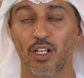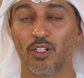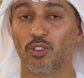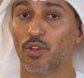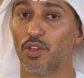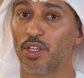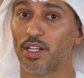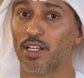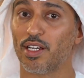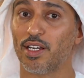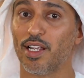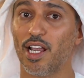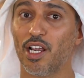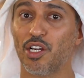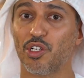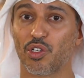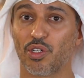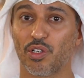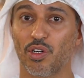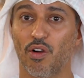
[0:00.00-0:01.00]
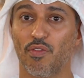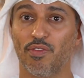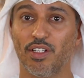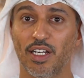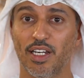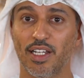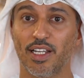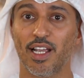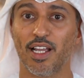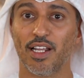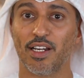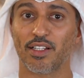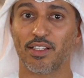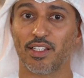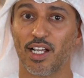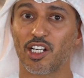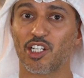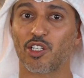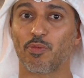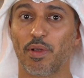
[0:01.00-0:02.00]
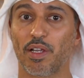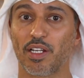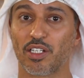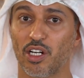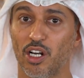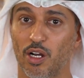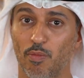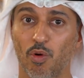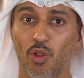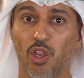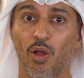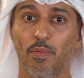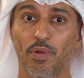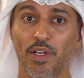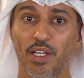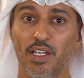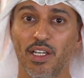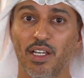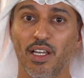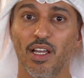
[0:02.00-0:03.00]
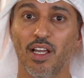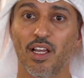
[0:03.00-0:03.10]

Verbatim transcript: to the creation of the dedicated tech space in Abu Dhabi,